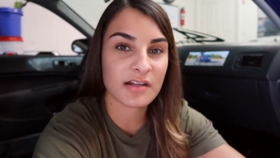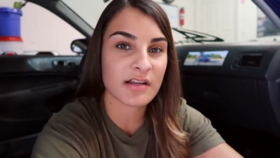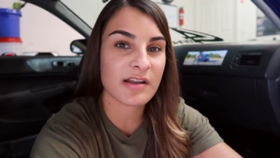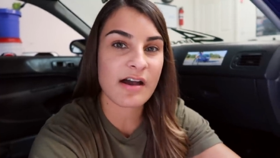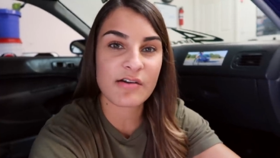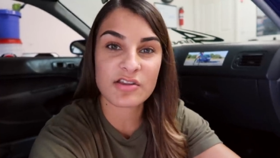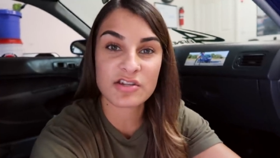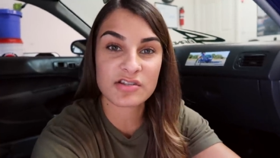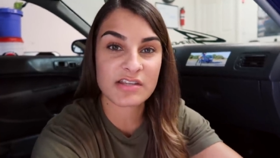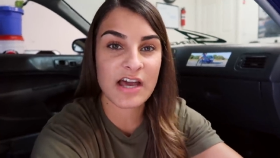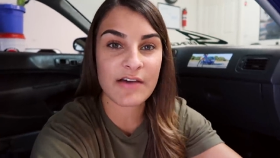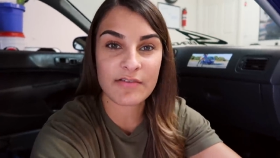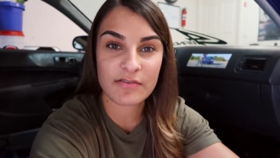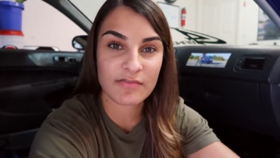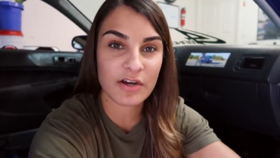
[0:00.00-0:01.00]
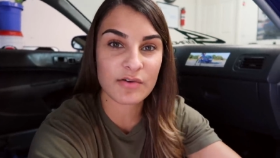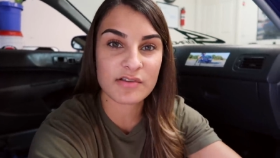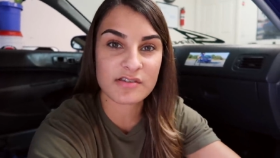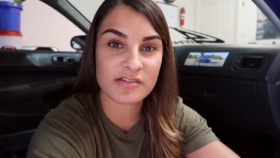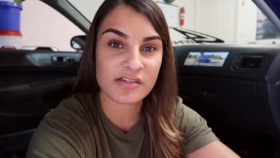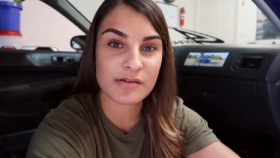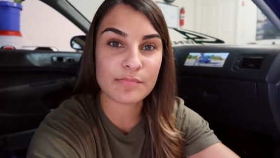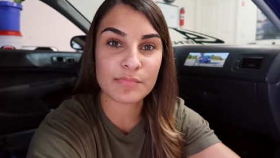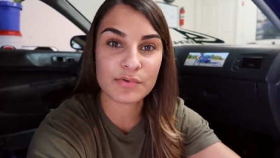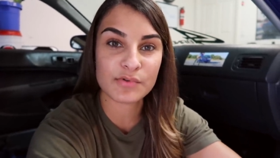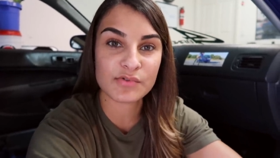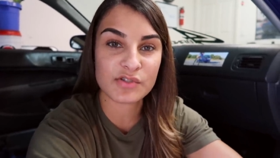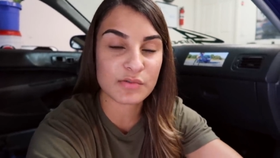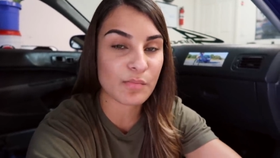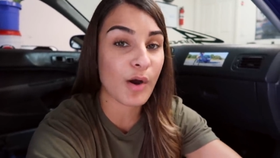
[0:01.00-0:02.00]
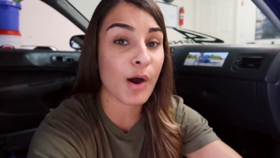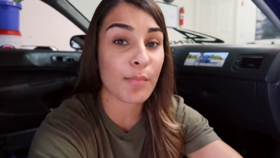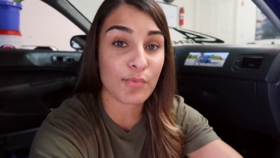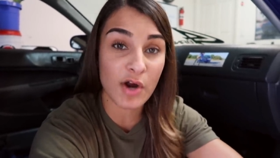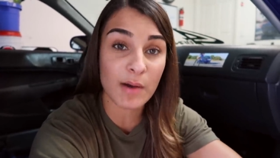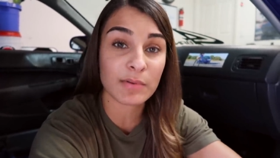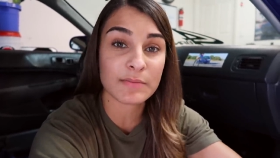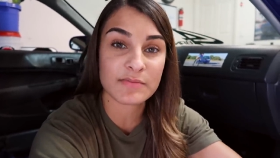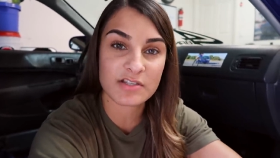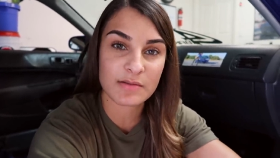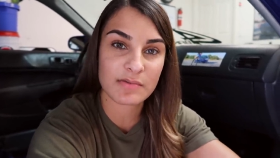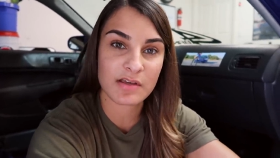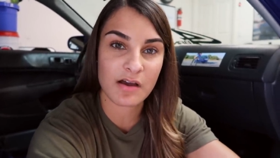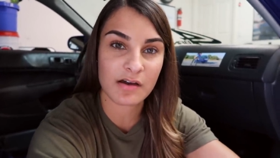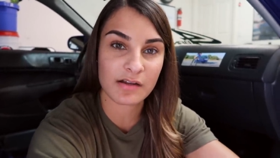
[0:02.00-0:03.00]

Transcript: and now he's just having very simple, small problems, to be